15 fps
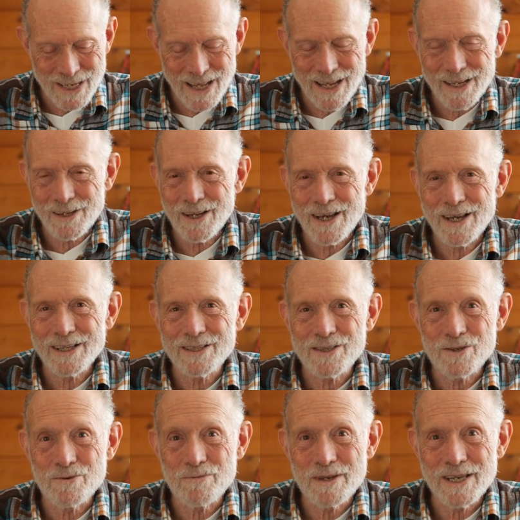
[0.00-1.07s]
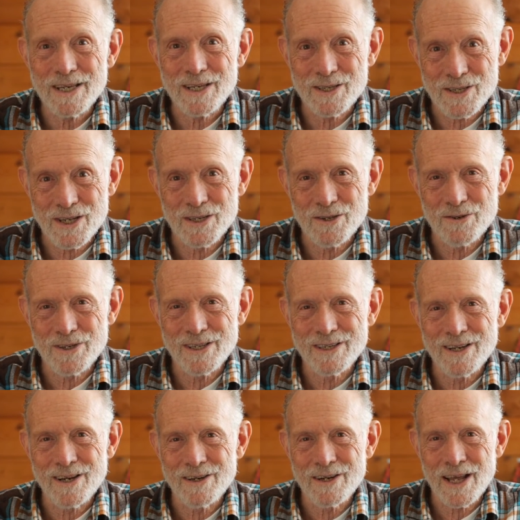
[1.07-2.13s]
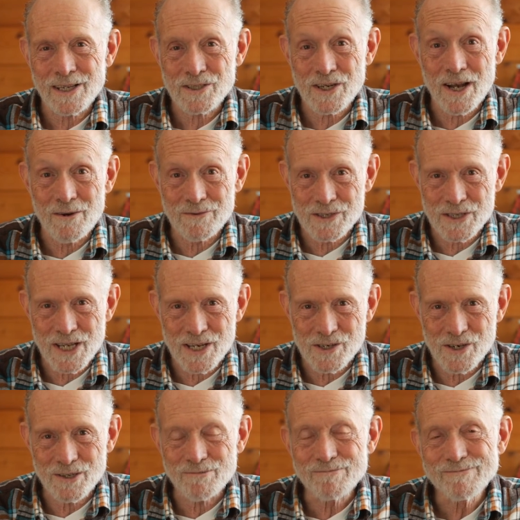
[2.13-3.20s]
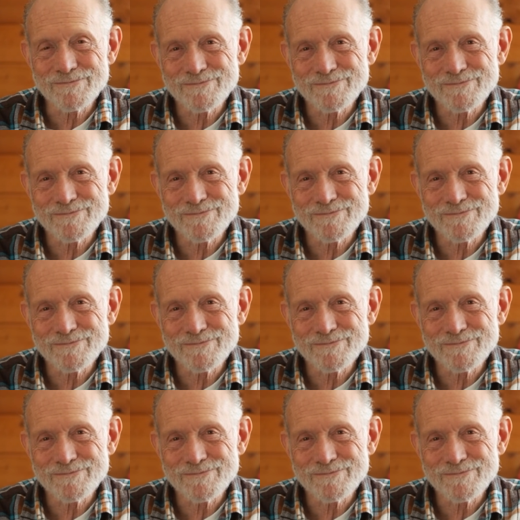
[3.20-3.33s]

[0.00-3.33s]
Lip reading: and to be continued in our next conversation.